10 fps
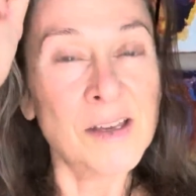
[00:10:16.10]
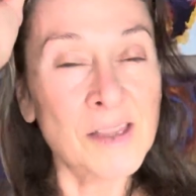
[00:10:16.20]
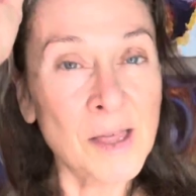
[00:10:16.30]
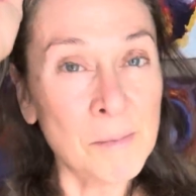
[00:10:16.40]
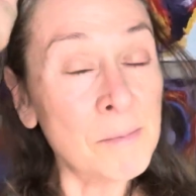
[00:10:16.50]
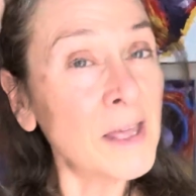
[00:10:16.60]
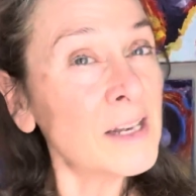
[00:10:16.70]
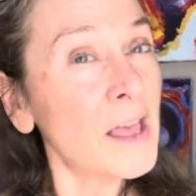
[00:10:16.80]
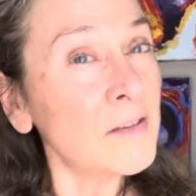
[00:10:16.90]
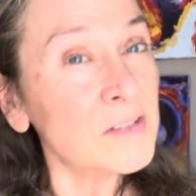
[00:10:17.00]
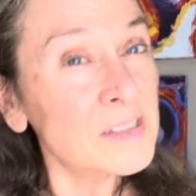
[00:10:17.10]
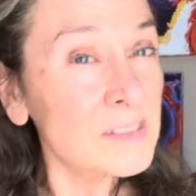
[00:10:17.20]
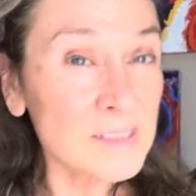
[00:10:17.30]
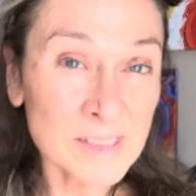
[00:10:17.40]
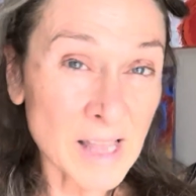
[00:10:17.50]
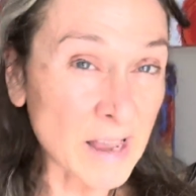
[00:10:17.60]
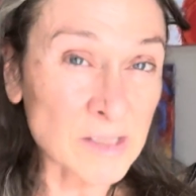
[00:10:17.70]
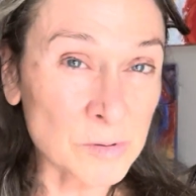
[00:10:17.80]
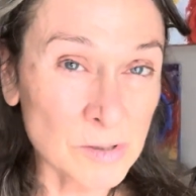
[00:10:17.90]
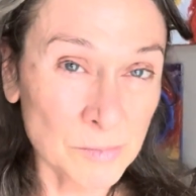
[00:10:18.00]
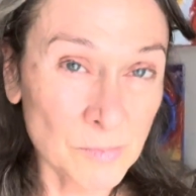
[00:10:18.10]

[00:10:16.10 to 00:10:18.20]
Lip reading: that men have sex